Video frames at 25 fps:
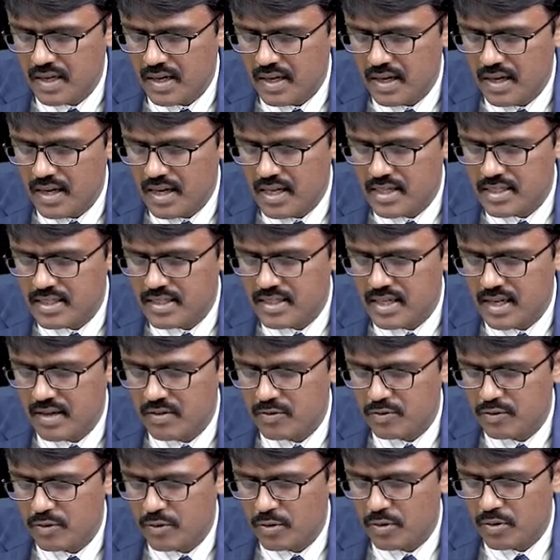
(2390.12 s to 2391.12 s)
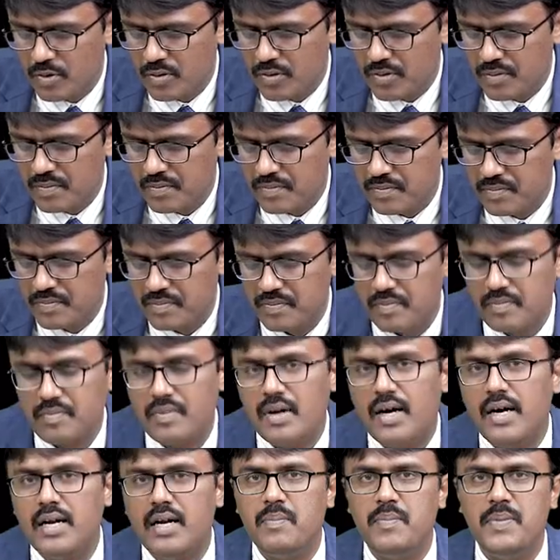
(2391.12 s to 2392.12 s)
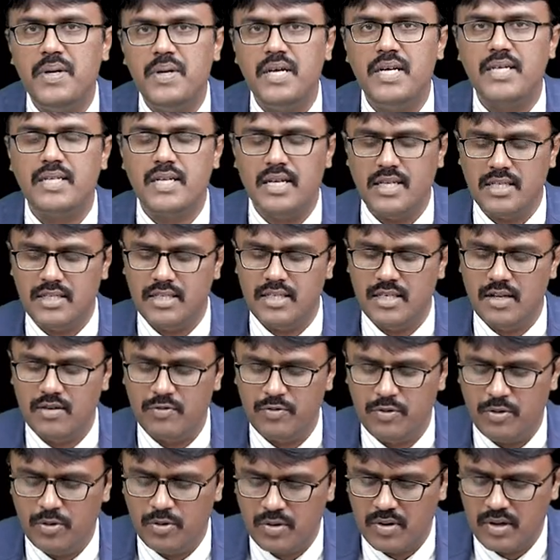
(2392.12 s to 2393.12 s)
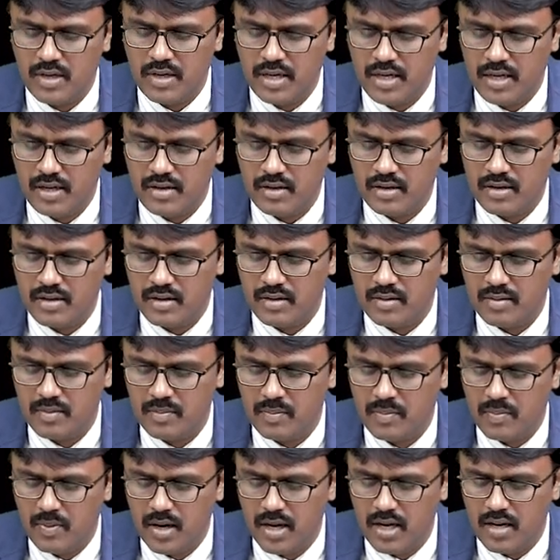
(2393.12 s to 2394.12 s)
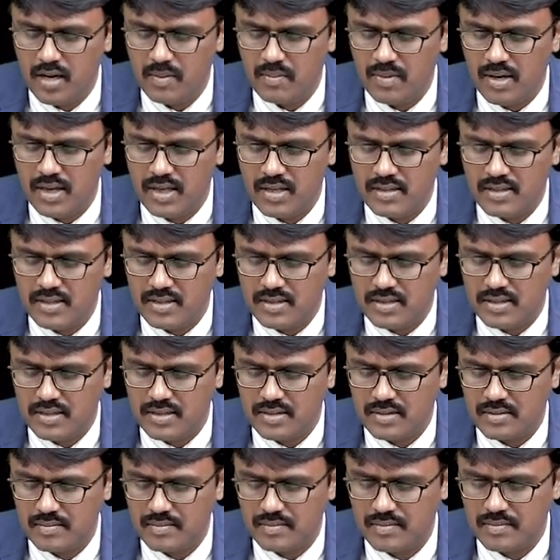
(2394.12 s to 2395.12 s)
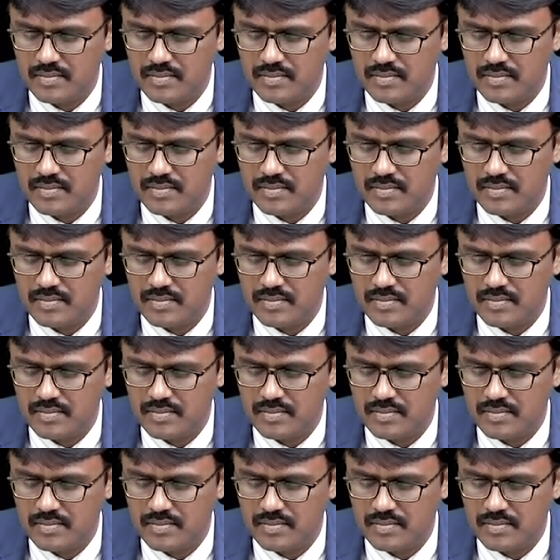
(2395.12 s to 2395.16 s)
less than 4, at the pH less than 4, it polymerizes.